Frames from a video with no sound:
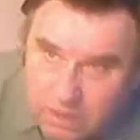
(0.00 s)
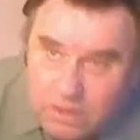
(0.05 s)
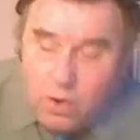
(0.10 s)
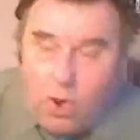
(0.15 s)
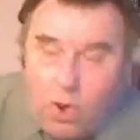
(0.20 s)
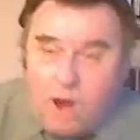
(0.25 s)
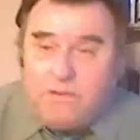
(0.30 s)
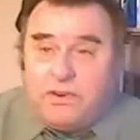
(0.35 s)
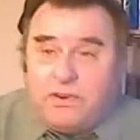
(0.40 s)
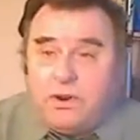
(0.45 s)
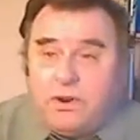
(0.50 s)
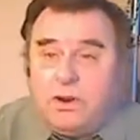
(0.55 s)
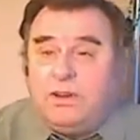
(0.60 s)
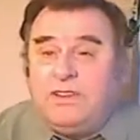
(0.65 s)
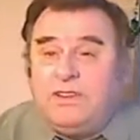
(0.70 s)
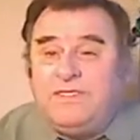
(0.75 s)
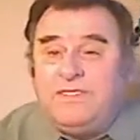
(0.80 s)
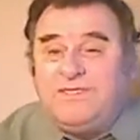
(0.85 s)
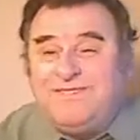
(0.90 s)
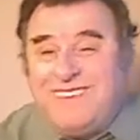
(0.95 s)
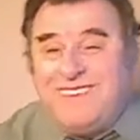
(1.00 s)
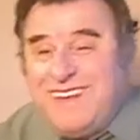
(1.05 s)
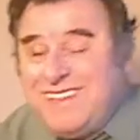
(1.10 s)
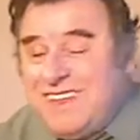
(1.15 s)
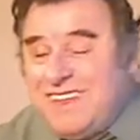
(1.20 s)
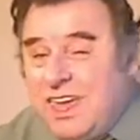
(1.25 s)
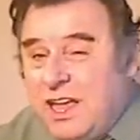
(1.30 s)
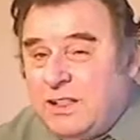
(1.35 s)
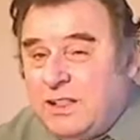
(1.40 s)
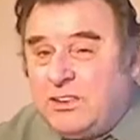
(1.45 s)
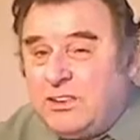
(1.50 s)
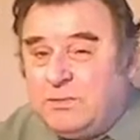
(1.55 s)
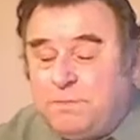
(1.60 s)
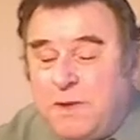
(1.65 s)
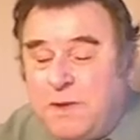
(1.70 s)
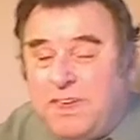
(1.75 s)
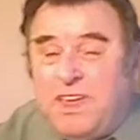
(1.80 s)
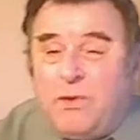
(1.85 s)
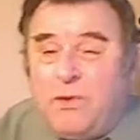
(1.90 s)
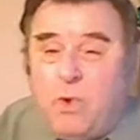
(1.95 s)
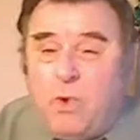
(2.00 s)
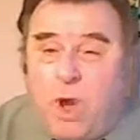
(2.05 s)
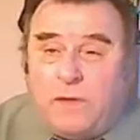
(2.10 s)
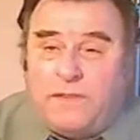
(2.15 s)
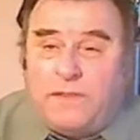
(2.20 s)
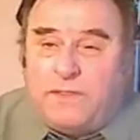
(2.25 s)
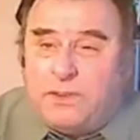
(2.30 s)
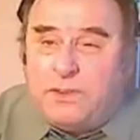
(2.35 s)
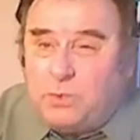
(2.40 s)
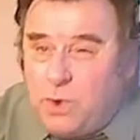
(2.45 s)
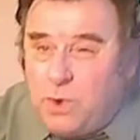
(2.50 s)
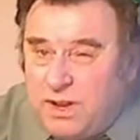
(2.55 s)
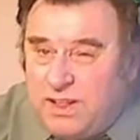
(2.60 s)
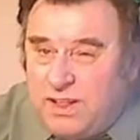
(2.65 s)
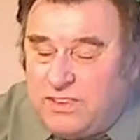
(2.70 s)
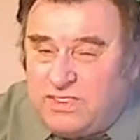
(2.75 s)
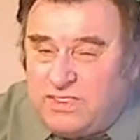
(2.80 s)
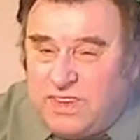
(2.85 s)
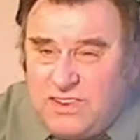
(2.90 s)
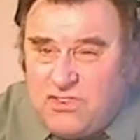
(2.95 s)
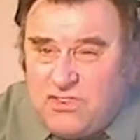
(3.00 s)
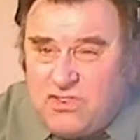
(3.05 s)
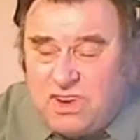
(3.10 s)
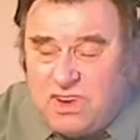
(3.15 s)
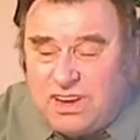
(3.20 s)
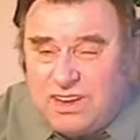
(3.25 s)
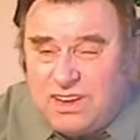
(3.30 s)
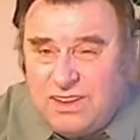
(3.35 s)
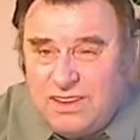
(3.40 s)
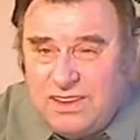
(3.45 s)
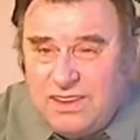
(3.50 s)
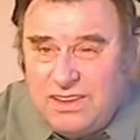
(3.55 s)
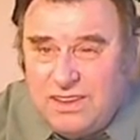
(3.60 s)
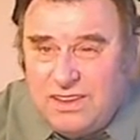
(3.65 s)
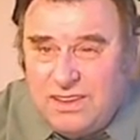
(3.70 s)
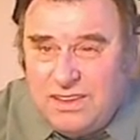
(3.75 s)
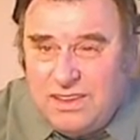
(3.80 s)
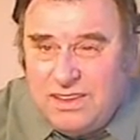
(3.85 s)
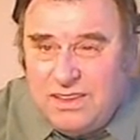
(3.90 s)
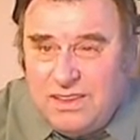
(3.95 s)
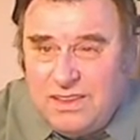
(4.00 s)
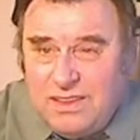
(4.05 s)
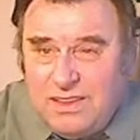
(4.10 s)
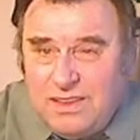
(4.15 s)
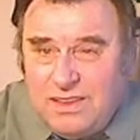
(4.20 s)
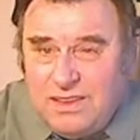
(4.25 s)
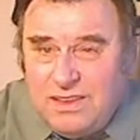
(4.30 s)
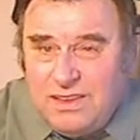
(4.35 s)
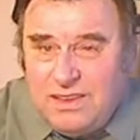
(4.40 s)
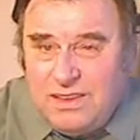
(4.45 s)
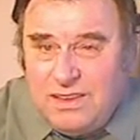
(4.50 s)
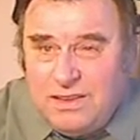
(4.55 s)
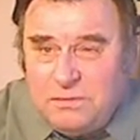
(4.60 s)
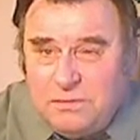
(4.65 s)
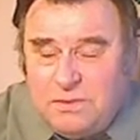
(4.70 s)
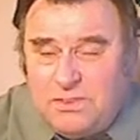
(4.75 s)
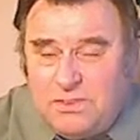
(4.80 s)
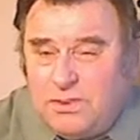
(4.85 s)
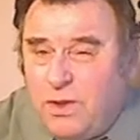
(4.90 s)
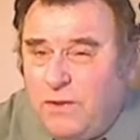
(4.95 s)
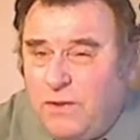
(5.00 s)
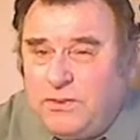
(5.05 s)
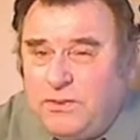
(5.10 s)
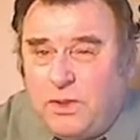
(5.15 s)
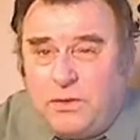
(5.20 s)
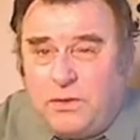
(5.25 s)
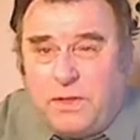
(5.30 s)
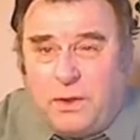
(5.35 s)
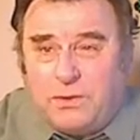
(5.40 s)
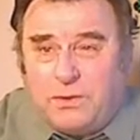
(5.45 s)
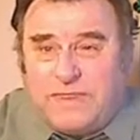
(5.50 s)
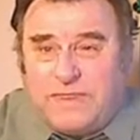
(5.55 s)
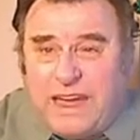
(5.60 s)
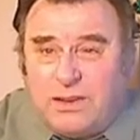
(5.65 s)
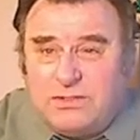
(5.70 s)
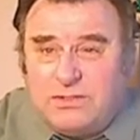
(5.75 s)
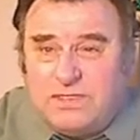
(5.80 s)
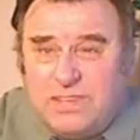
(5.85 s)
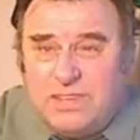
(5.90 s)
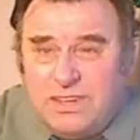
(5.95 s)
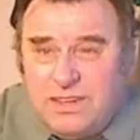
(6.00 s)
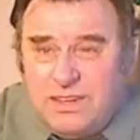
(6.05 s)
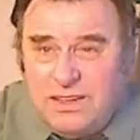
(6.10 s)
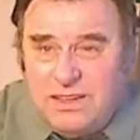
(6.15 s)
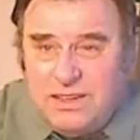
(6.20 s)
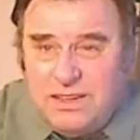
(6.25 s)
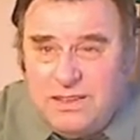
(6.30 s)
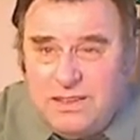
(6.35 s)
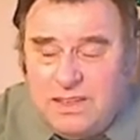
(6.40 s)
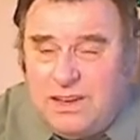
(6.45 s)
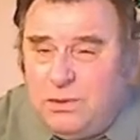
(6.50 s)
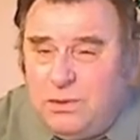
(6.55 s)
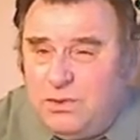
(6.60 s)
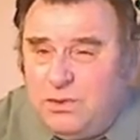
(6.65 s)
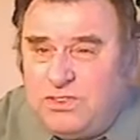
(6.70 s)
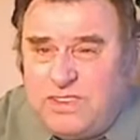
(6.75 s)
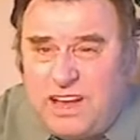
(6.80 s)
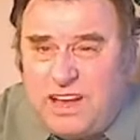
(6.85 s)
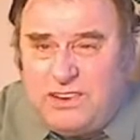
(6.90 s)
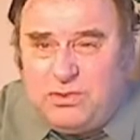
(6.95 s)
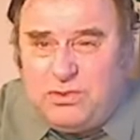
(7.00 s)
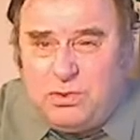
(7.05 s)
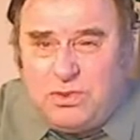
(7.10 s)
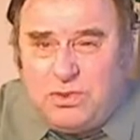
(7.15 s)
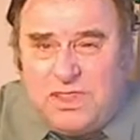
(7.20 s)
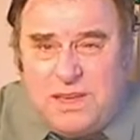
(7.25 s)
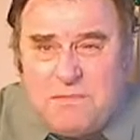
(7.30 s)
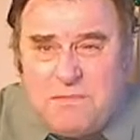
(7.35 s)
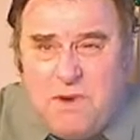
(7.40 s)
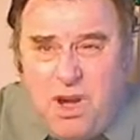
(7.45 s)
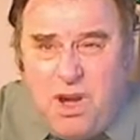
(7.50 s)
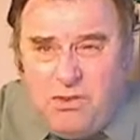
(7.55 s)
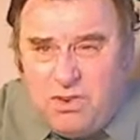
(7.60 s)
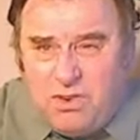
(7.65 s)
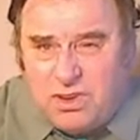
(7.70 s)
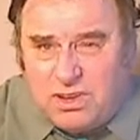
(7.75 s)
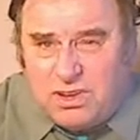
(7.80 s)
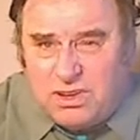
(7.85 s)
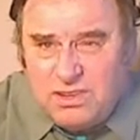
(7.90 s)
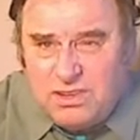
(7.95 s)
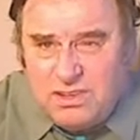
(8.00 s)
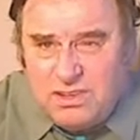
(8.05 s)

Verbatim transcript: orator in the English-speaking world of the 20th century. There's also no doubt that he was sexually immoral,